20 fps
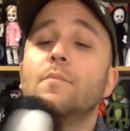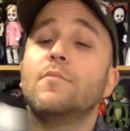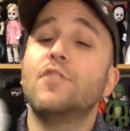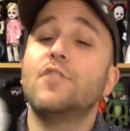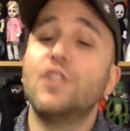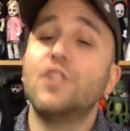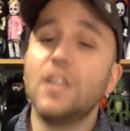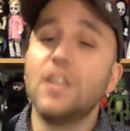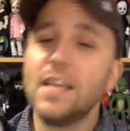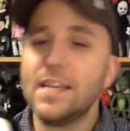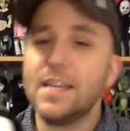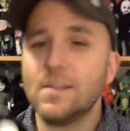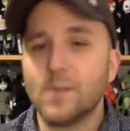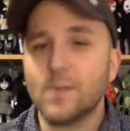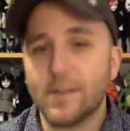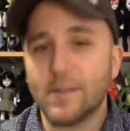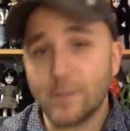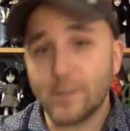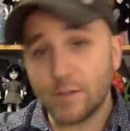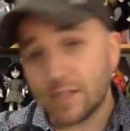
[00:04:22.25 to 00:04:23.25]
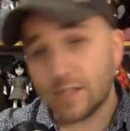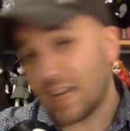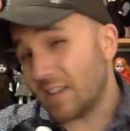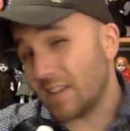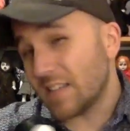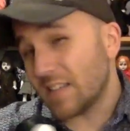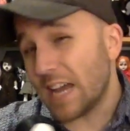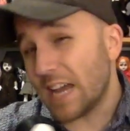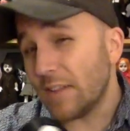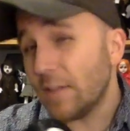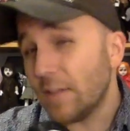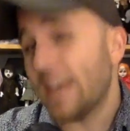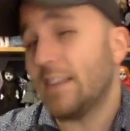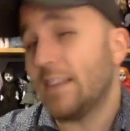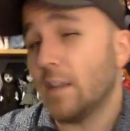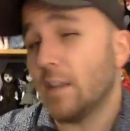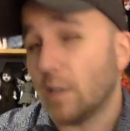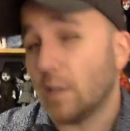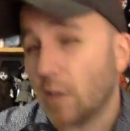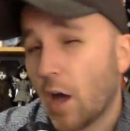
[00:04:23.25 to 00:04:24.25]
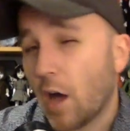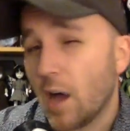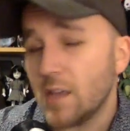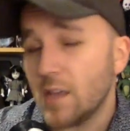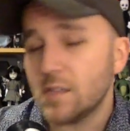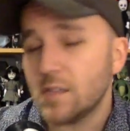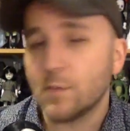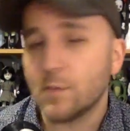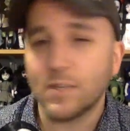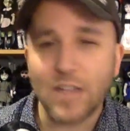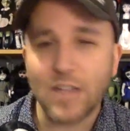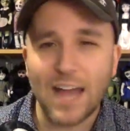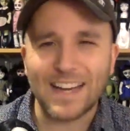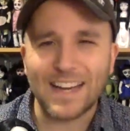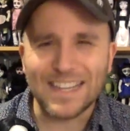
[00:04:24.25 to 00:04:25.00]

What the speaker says: She is one of those dolls, kind of like the Lost, which had